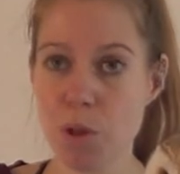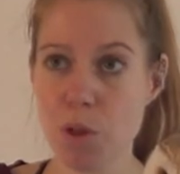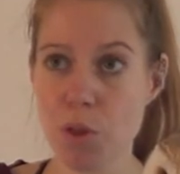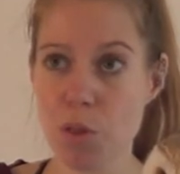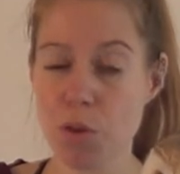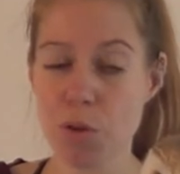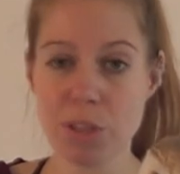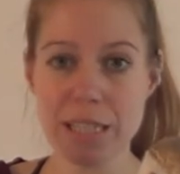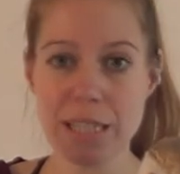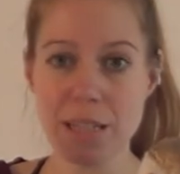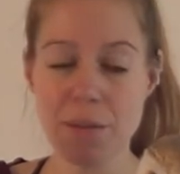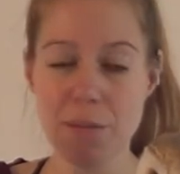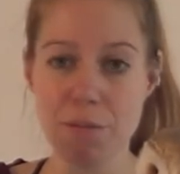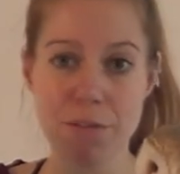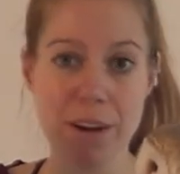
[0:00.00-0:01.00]

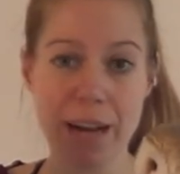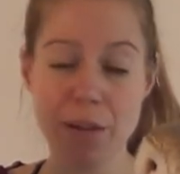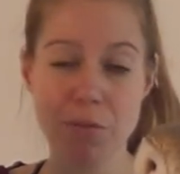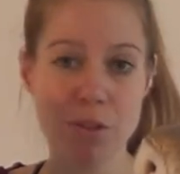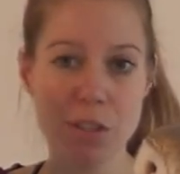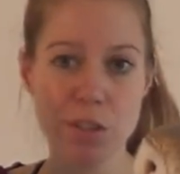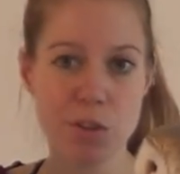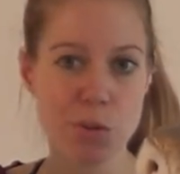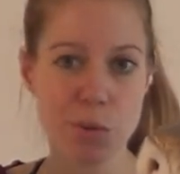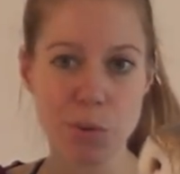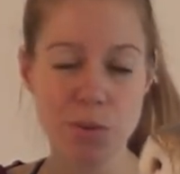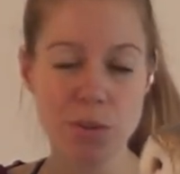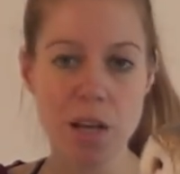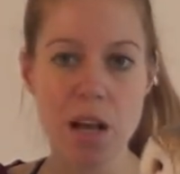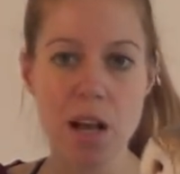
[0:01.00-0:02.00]
35 years
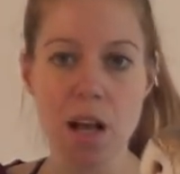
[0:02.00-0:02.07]
old.